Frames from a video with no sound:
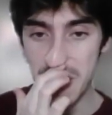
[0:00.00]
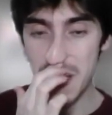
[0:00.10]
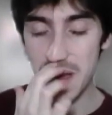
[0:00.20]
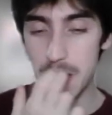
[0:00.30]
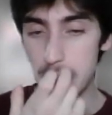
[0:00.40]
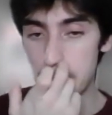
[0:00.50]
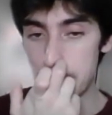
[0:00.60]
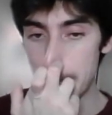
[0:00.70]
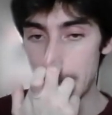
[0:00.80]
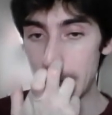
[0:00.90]

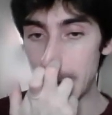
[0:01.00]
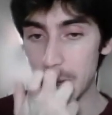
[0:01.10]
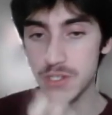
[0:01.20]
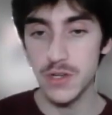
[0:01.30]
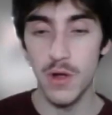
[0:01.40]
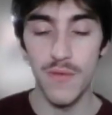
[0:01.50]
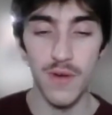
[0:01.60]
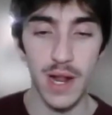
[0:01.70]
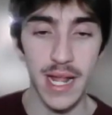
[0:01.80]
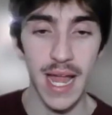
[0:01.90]
and also go
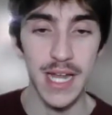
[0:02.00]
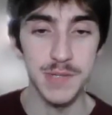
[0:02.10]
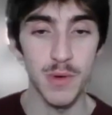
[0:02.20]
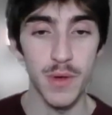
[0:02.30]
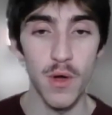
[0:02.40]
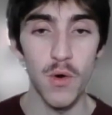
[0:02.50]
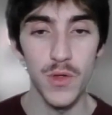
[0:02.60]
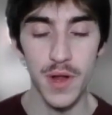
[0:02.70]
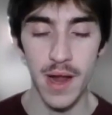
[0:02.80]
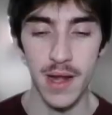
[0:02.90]
for a catch, but we
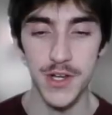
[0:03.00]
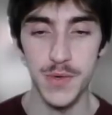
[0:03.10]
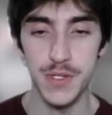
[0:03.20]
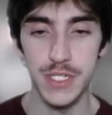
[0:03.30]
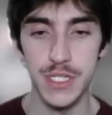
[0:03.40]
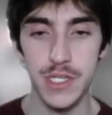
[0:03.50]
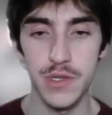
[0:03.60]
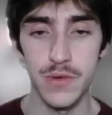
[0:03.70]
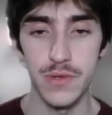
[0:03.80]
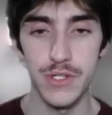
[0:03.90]
hold our energy, which is
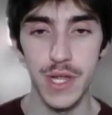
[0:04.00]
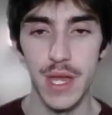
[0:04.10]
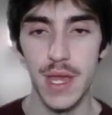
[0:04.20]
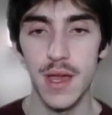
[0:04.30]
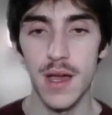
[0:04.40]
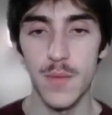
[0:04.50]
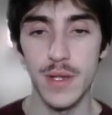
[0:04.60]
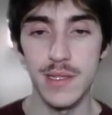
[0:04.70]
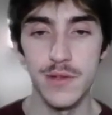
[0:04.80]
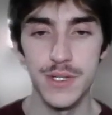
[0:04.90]
huge.
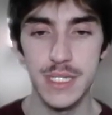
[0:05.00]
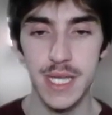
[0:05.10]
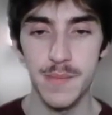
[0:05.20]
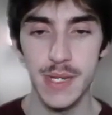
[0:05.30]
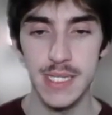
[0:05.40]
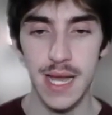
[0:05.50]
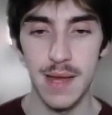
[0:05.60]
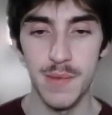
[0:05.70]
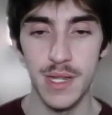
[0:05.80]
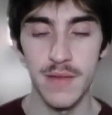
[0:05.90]
We lose the CMP
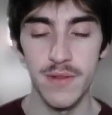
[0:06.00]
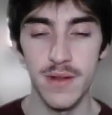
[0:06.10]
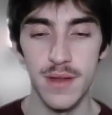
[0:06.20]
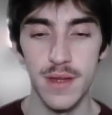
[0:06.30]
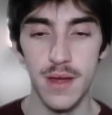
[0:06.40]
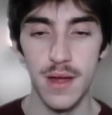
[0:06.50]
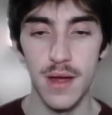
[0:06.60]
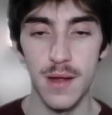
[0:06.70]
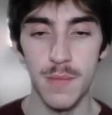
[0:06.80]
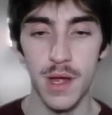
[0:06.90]
tie, but even
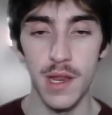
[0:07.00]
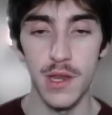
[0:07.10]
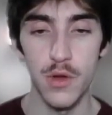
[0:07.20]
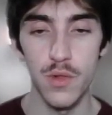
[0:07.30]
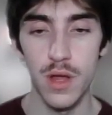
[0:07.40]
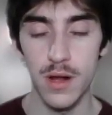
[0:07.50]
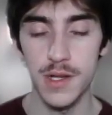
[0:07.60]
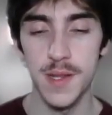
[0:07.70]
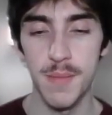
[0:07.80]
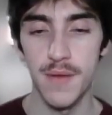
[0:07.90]
a no
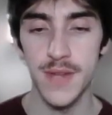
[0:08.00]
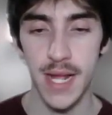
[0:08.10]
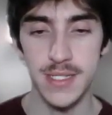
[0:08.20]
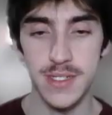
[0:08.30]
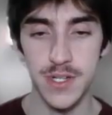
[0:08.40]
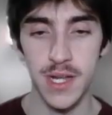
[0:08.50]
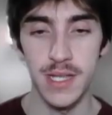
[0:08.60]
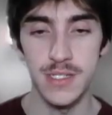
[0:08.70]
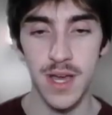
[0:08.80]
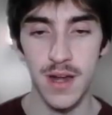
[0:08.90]
longer debuffed X-Scissor
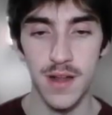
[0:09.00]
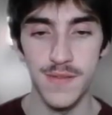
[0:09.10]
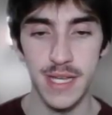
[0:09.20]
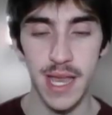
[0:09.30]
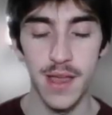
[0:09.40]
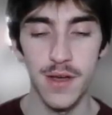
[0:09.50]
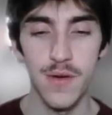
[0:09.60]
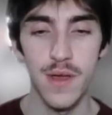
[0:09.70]
is not enough to KO.